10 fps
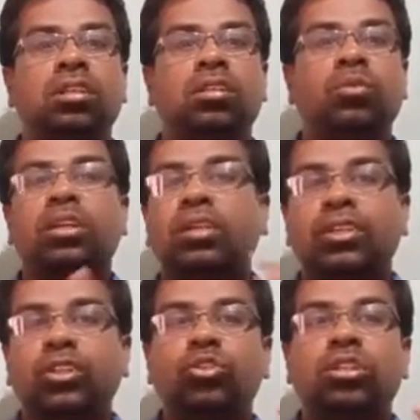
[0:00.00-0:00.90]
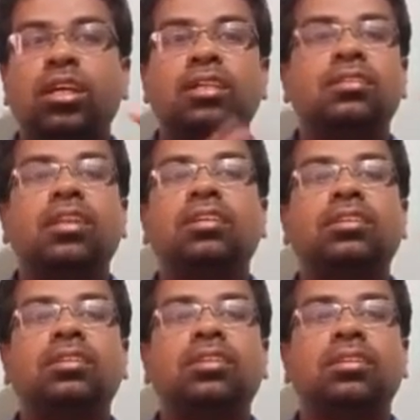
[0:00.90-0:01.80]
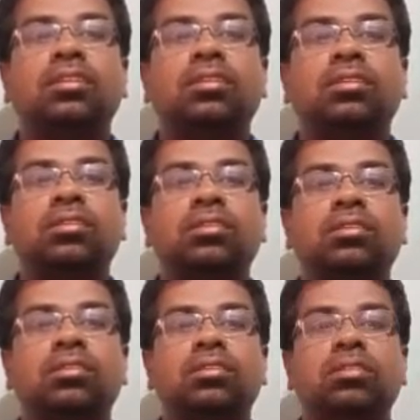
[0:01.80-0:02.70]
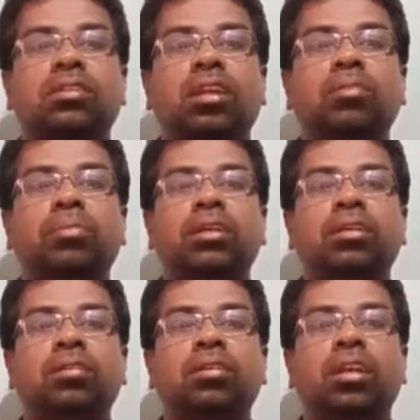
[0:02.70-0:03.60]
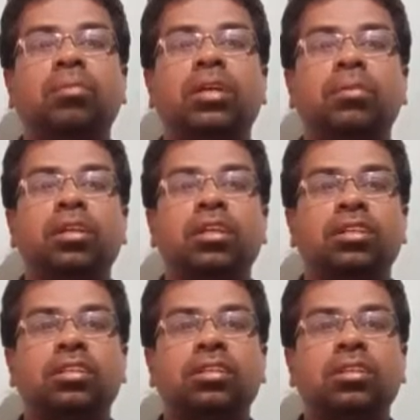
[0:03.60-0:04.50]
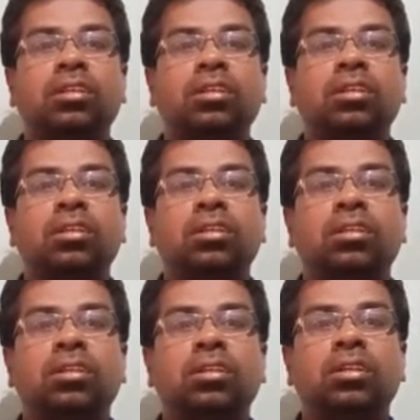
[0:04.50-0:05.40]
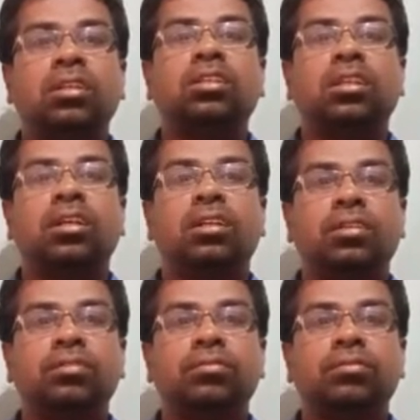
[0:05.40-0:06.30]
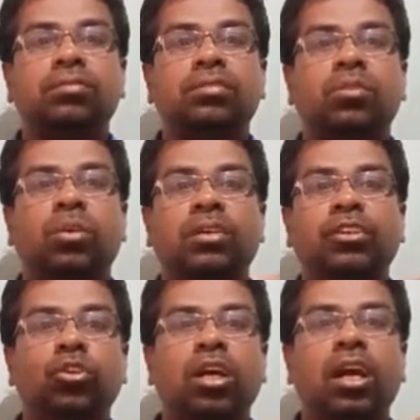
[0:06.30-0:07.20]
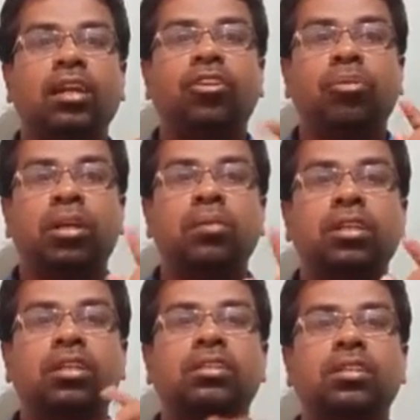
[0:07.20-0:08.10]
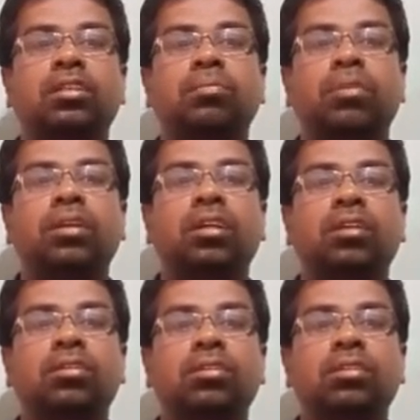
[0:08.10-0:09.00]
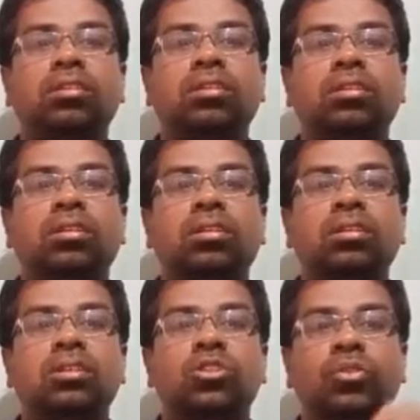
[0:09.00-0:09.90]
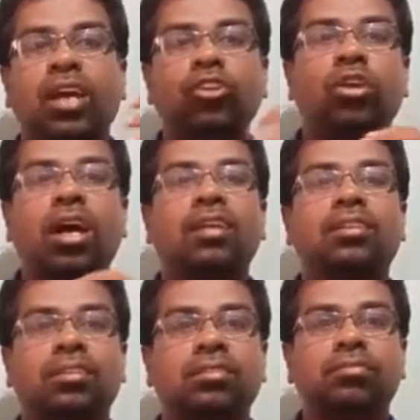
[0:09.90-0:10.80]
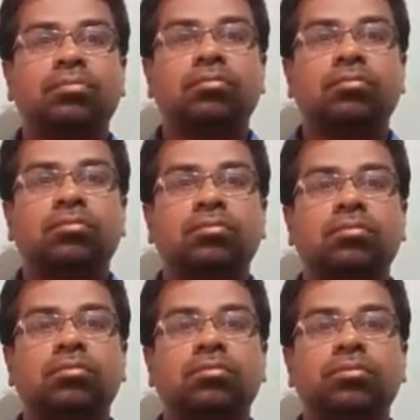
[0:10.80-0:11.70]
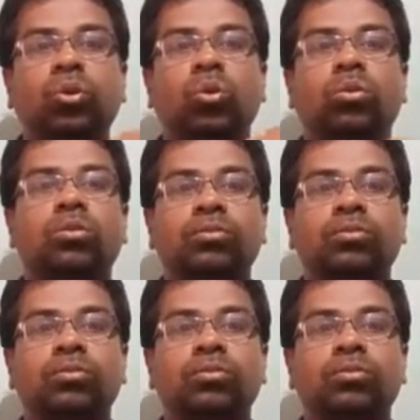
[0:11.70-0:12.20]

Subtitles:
Whatever you say is not cannot become a registered. Whatever you write, it will become a registered. So we have to write more.